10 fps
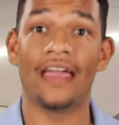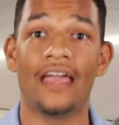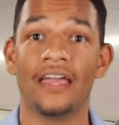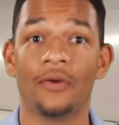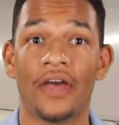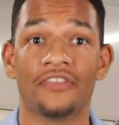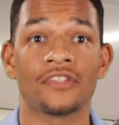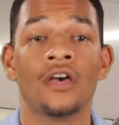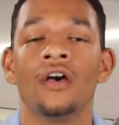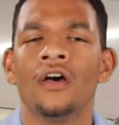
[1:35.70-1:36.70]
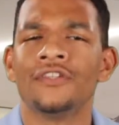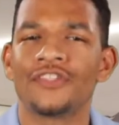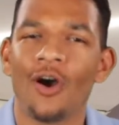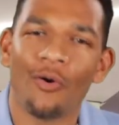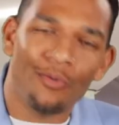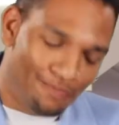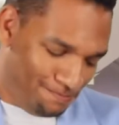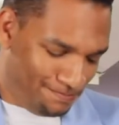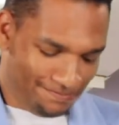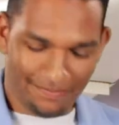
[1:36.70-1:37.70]
Anyways, so
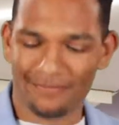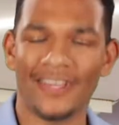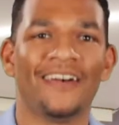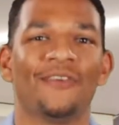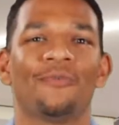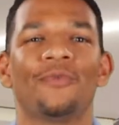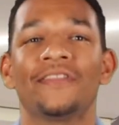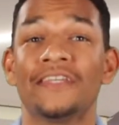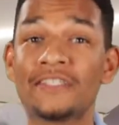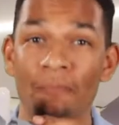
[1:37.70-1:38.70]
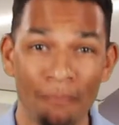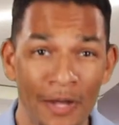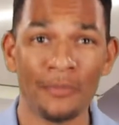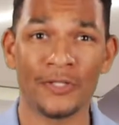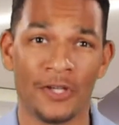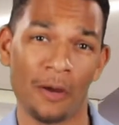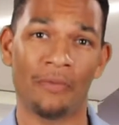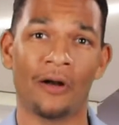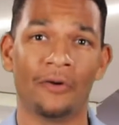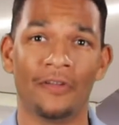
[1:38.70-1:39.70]
with this minimal
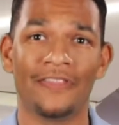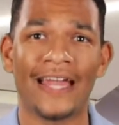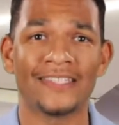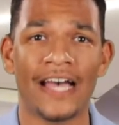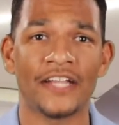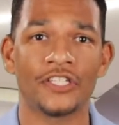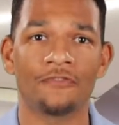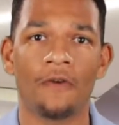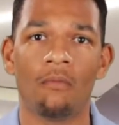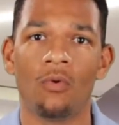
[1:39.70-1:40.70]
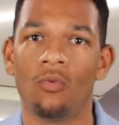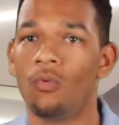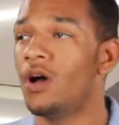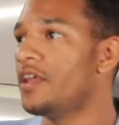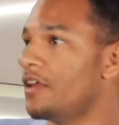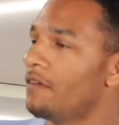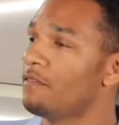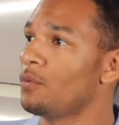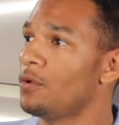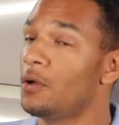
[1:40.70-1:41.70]
turnbuckle that attaches from one end of
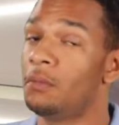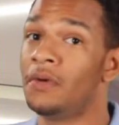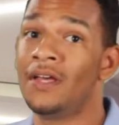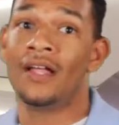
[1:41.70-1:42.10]
the room